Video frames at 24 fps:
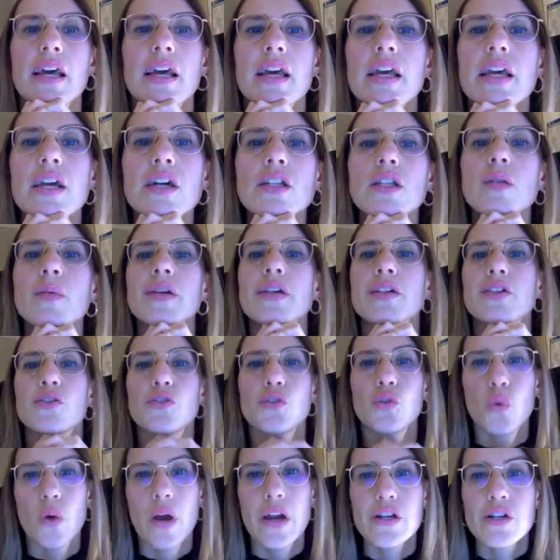economic
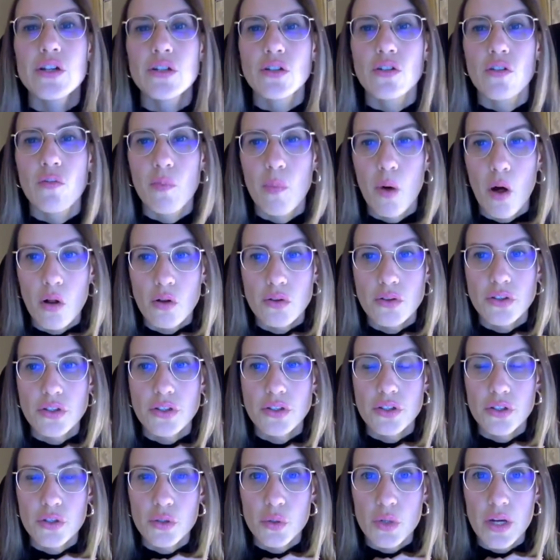situation of Poles in
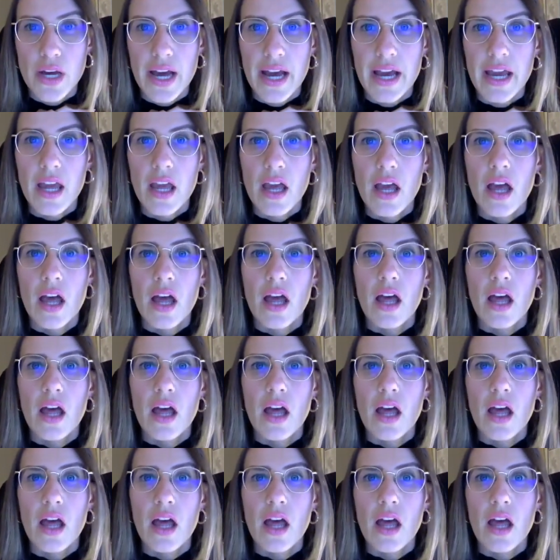the UK.